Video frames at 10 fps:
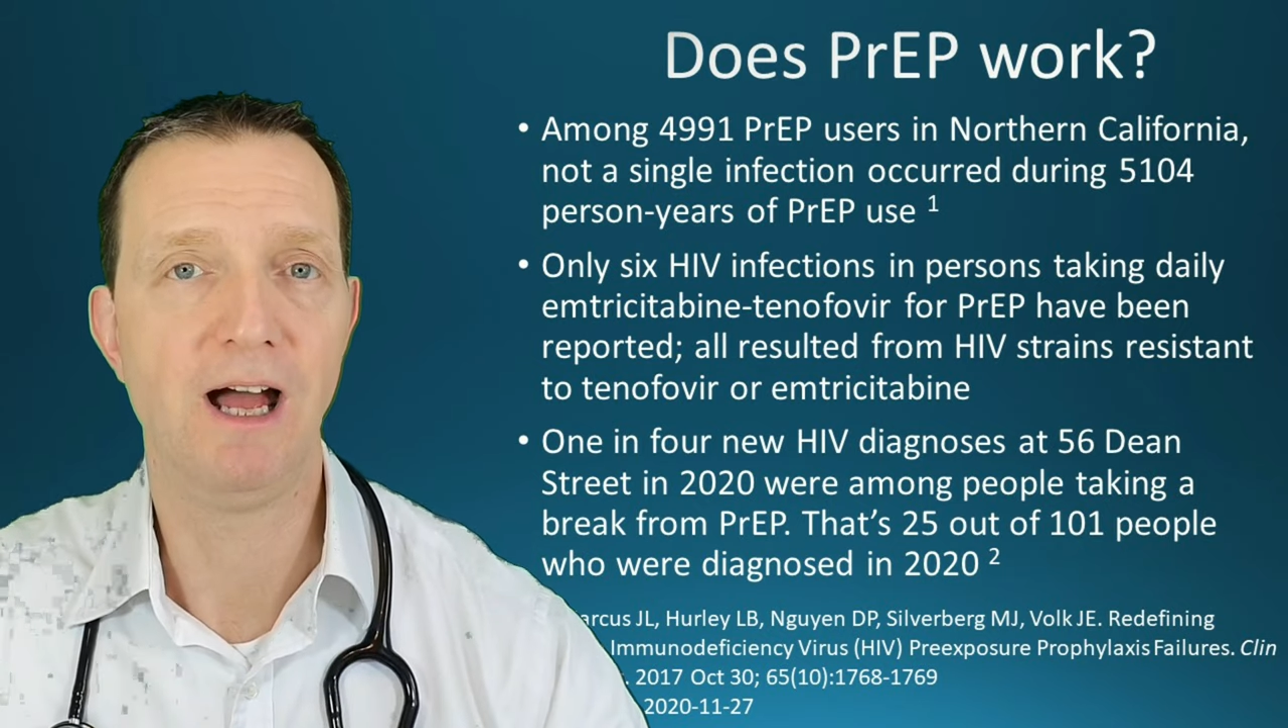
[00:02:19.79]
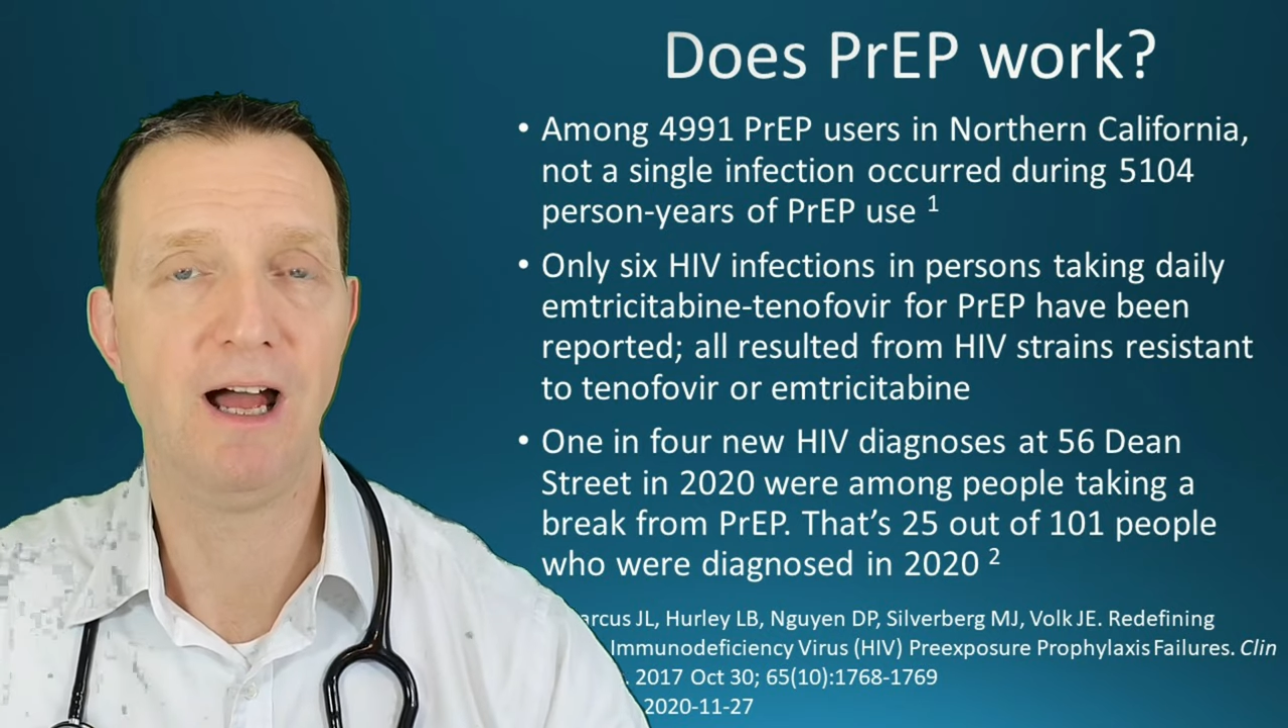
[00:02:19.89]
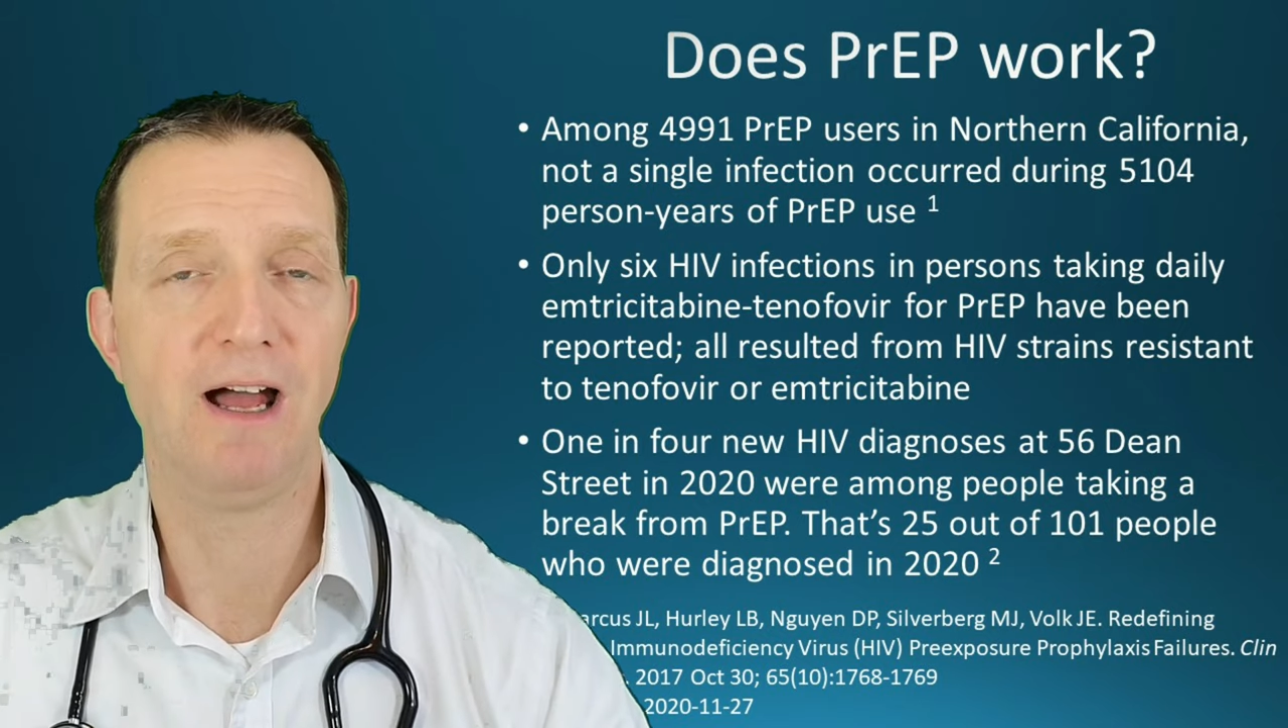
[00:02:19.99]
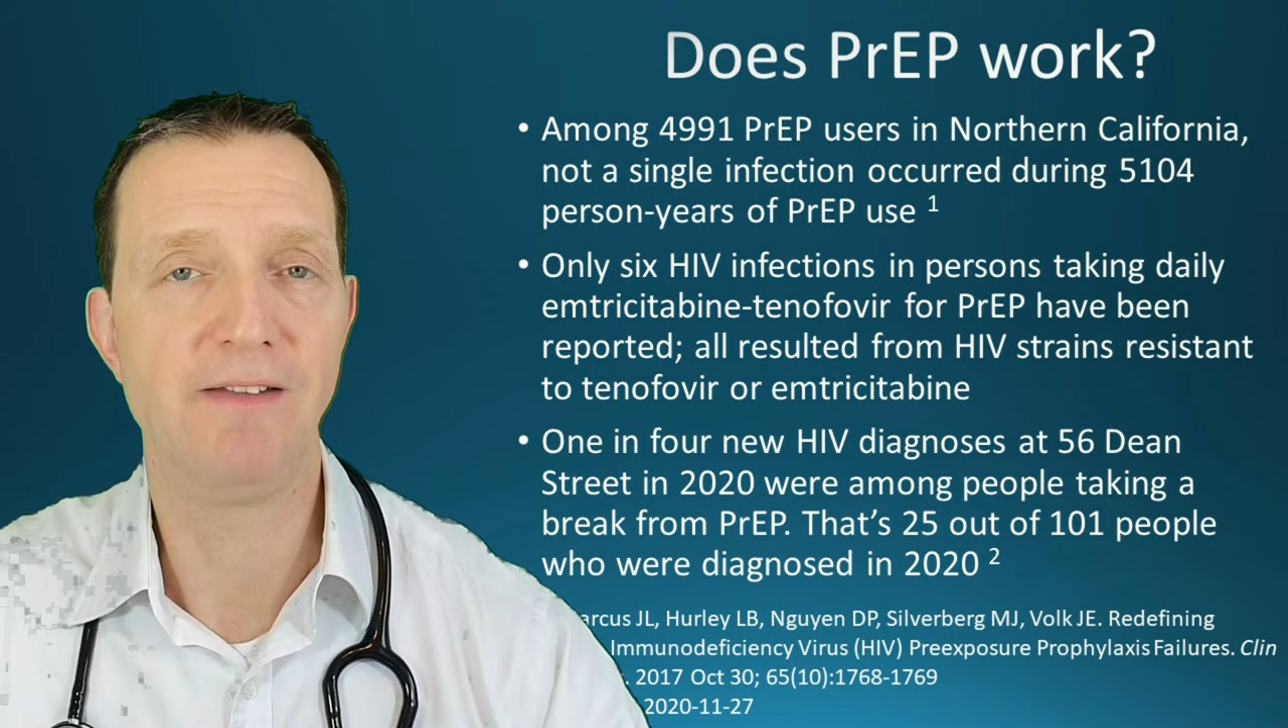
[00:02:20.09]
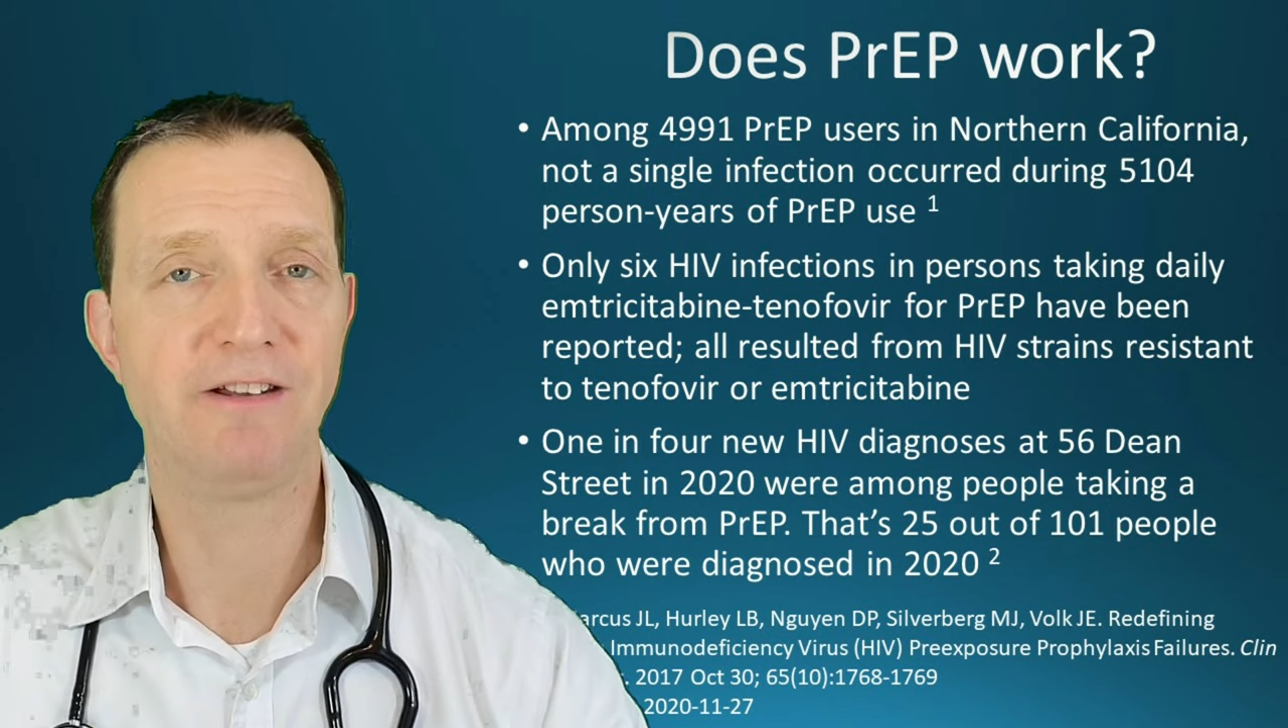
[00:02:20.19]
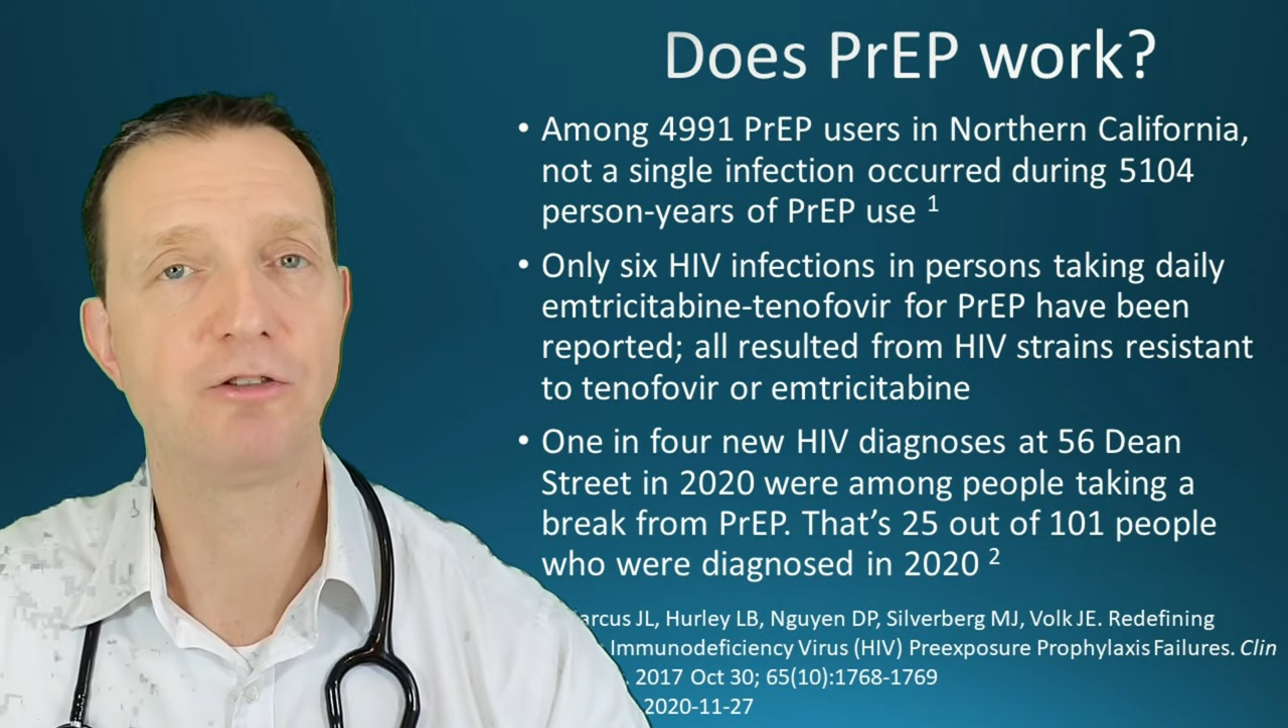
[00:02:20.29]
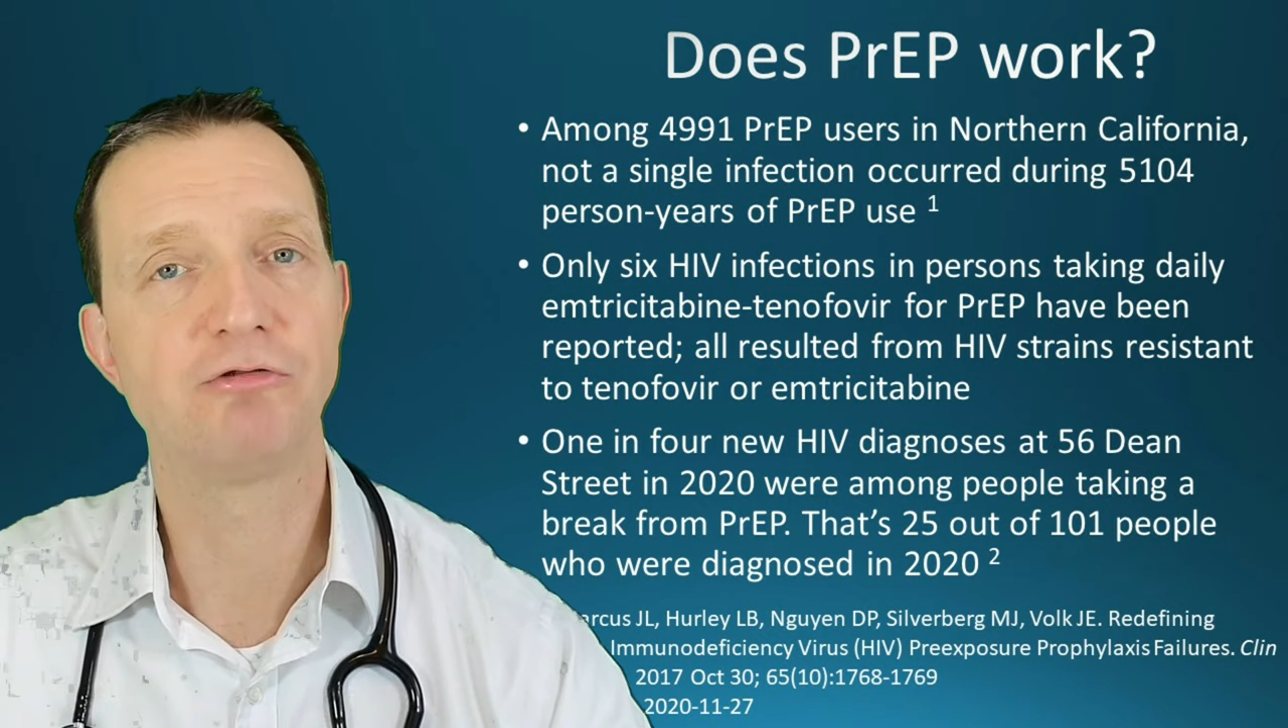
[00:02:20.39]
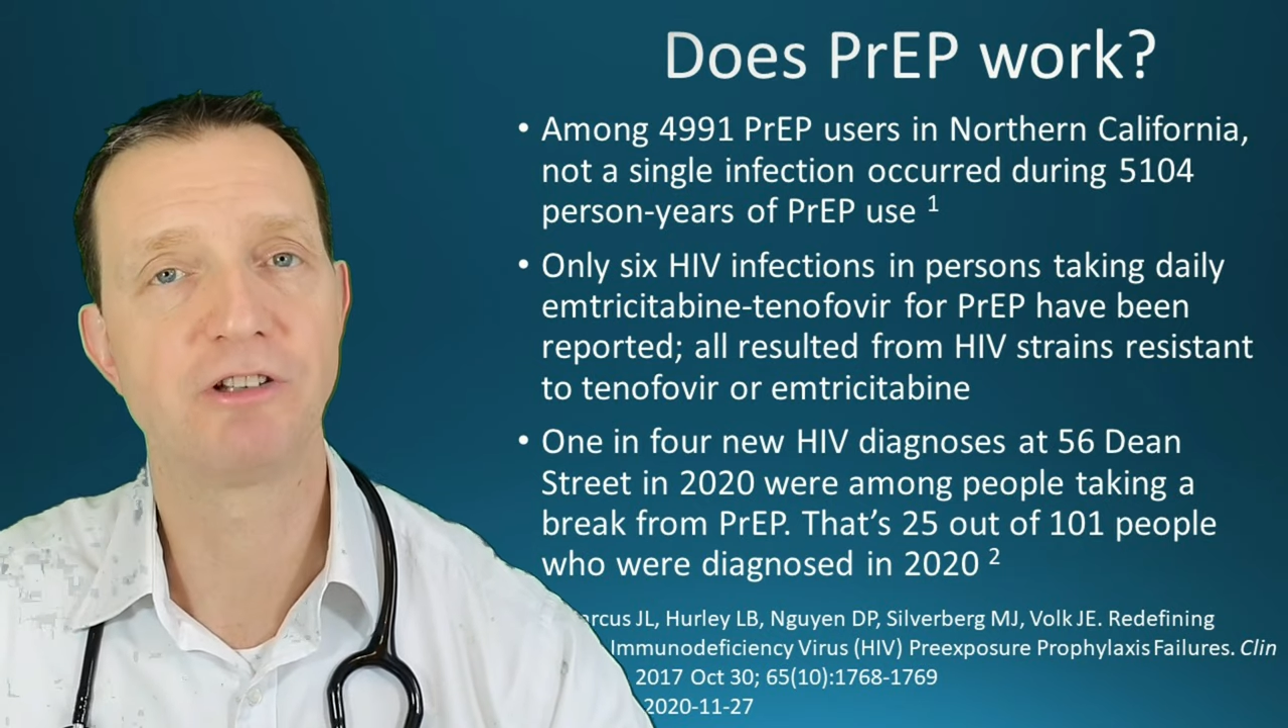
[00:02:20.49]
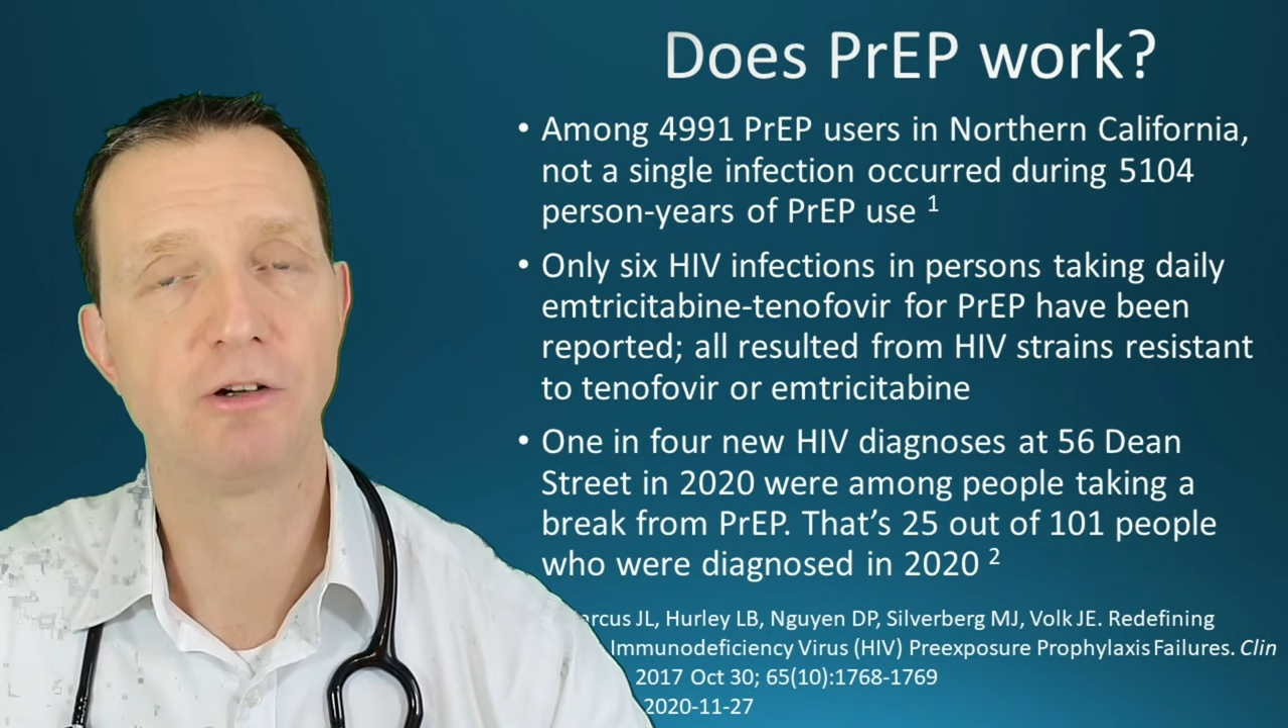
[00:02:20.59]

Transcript: Uh, and this all